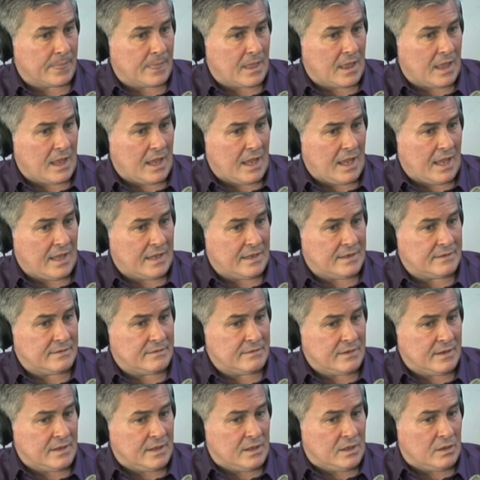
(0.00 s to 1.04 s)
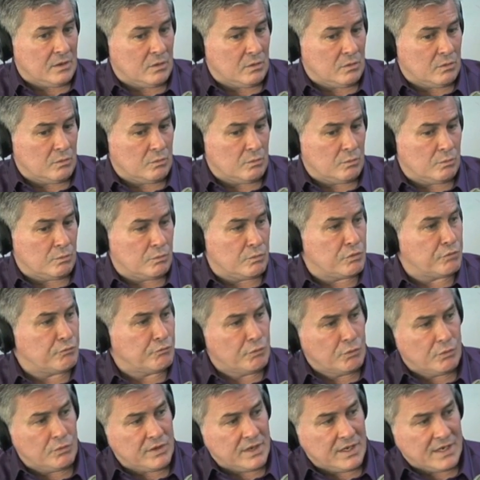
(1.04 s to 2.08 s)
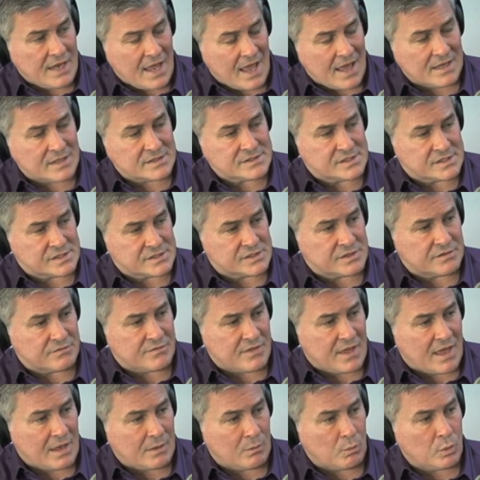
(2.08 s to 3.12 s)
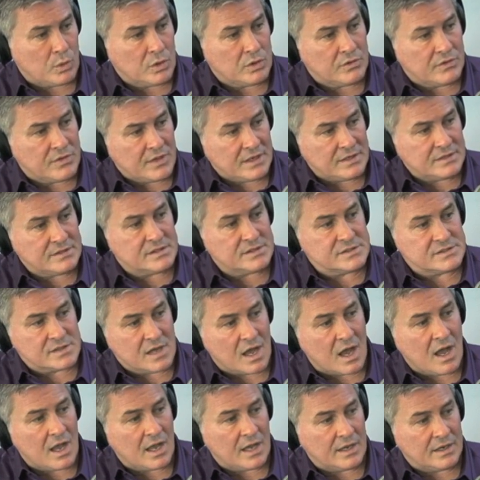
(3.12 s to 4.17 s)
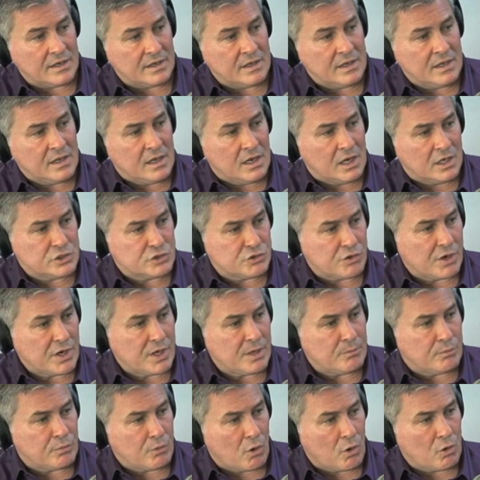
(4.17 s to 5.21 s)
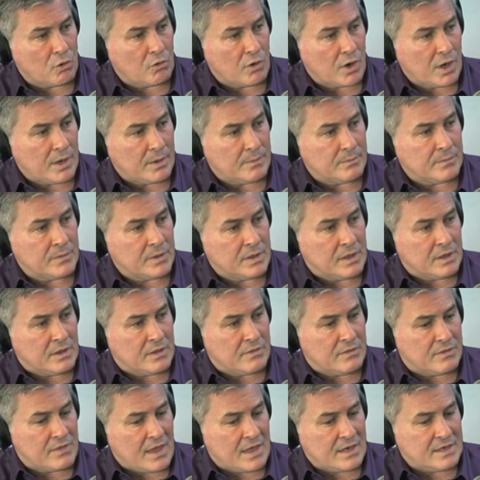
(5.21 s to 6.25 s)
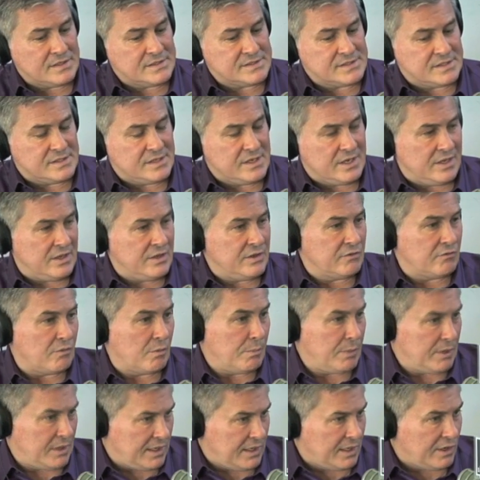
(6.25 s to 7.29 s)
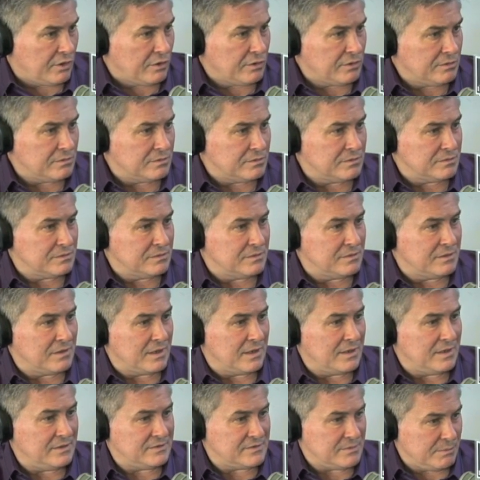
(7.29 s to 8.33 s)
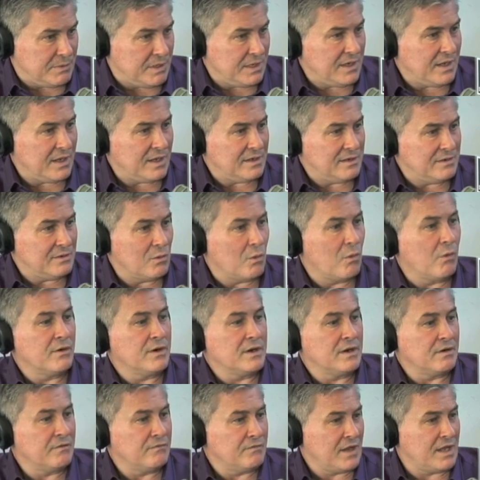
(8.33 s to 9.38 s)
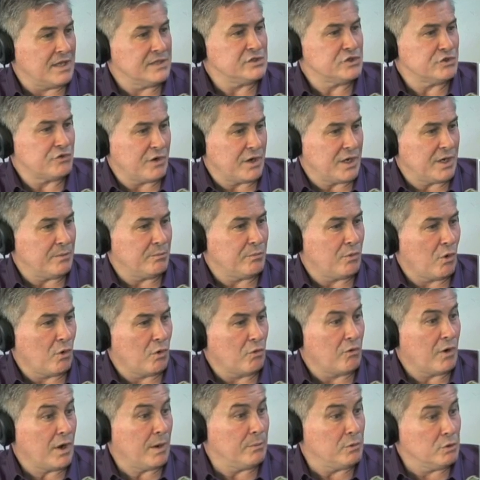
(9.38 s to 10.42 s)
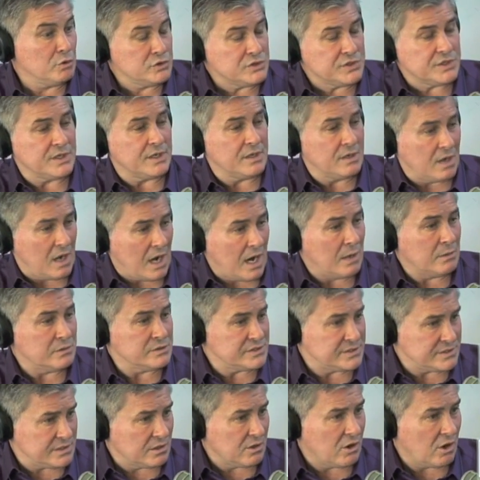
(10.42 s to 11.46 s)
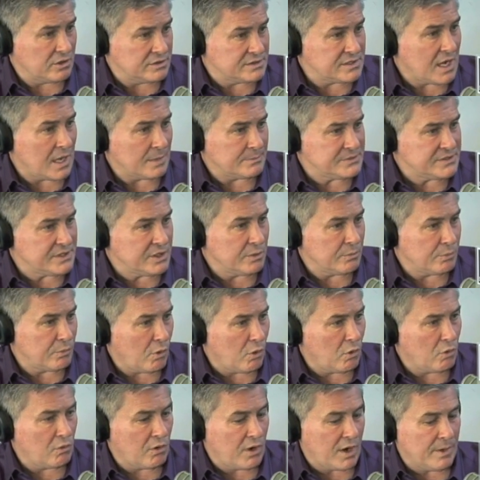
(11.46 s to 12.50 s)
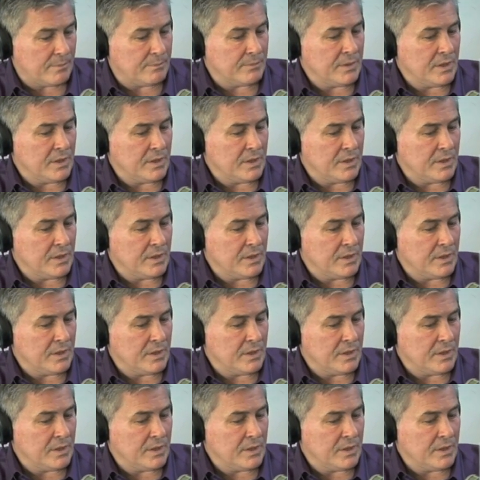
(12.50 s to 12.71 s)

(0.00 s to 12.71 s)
And through the analysis of that, we'll then design a training program that is either a beginner, an intermediate, or an advanced training program using still our top tier program,